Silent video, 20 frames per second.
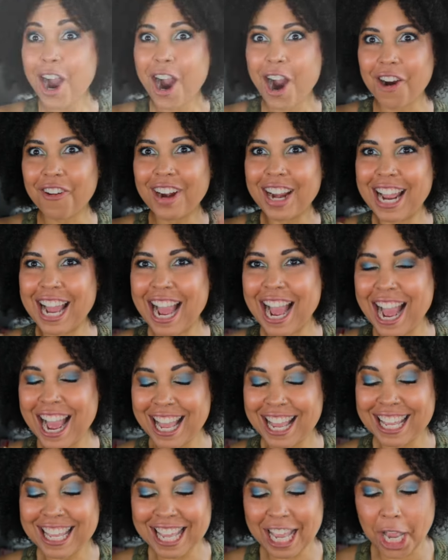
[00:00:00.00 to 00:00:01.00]
All right, hi
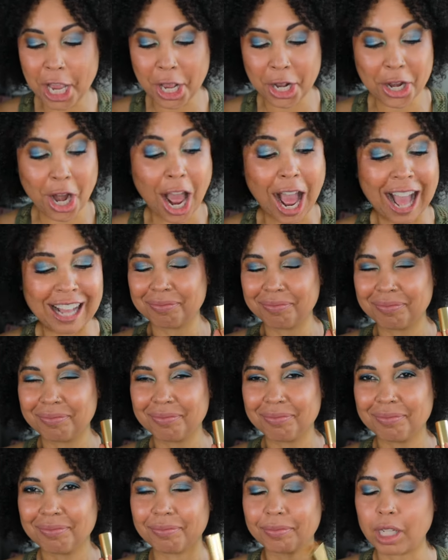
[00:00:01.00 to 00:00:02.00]
again.
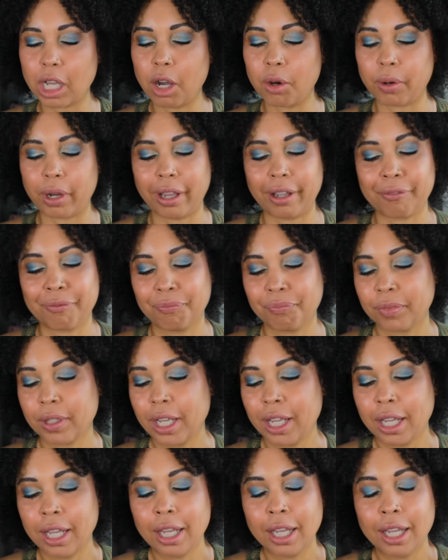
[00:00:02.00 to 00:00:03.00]
Okay,
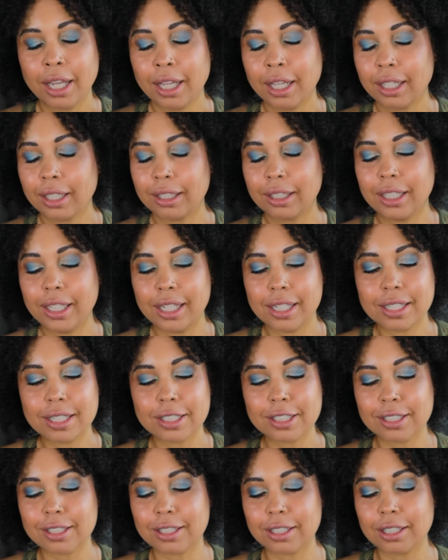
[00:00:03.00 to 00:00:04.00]

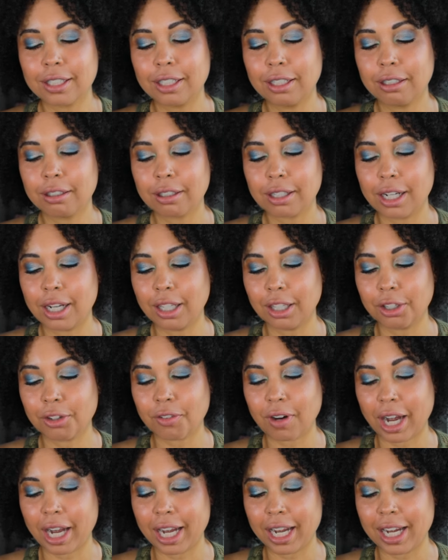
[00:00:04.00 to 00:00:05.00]
this color
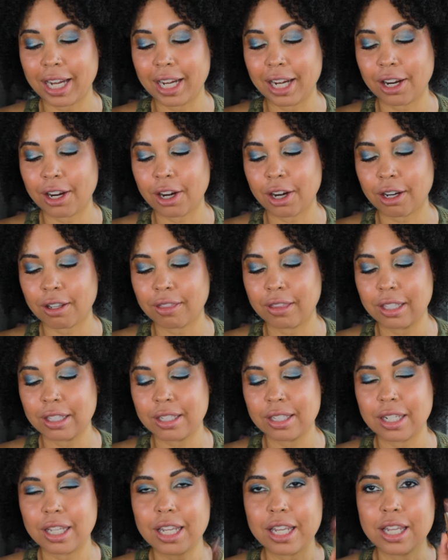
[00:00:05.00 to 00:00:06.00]
right here,
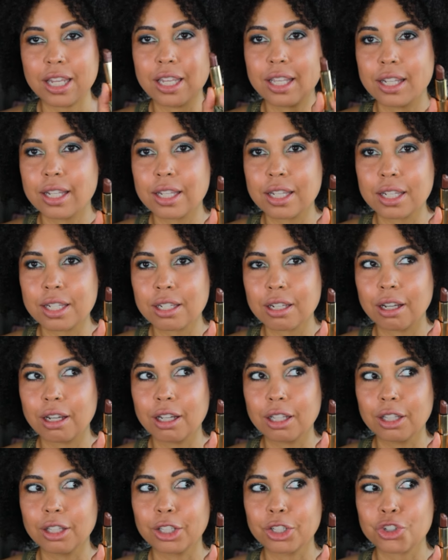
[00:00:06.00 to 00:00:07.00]
this is
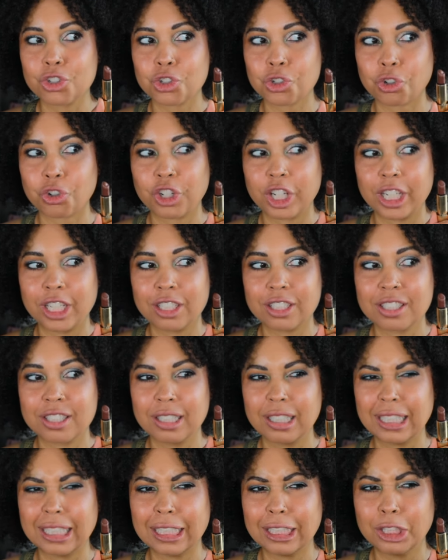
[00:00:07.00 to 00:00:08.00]
a luxuriously